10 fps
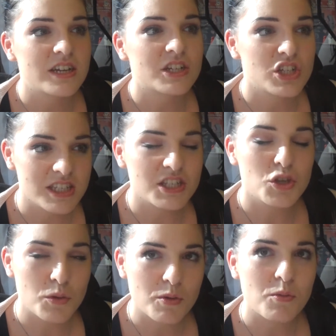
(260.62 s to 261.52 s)
She's a
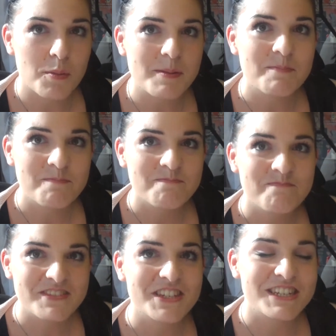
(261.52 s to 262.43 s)
superwoman.
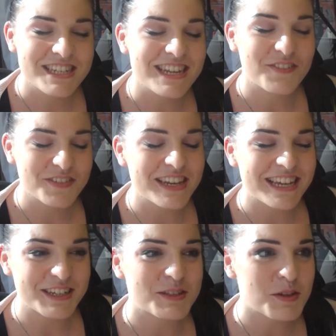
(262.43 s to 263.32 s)
She's
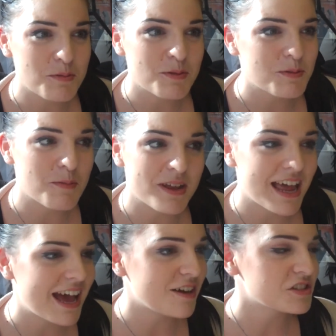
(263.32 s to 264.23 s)
definitely a superwoman.
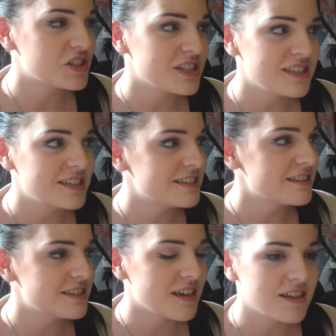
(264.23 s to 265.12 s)
How she
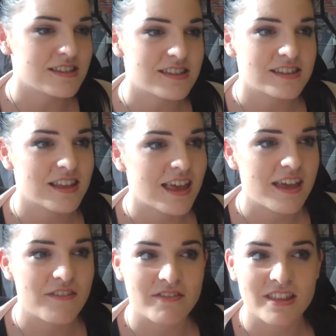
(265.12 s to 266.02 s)
does
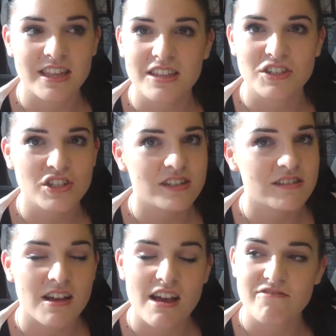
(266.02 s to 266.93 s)
everything that she
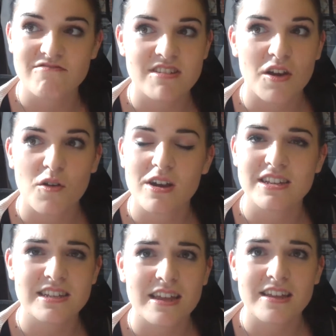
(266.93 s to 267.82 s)
does, I have no
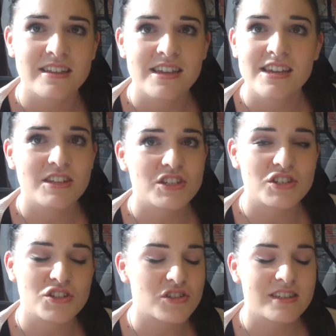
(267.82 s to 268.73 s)
idea.
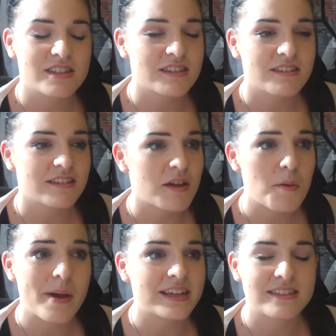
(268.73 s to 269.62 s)
She's just
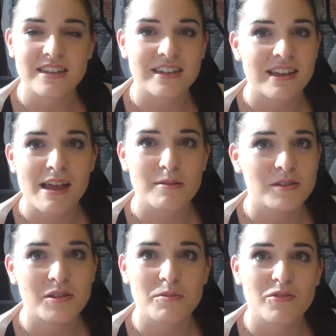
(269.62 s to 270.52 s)
amazing.
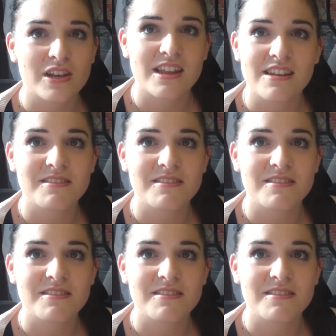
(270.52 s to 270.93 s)
Absolutely brilliant.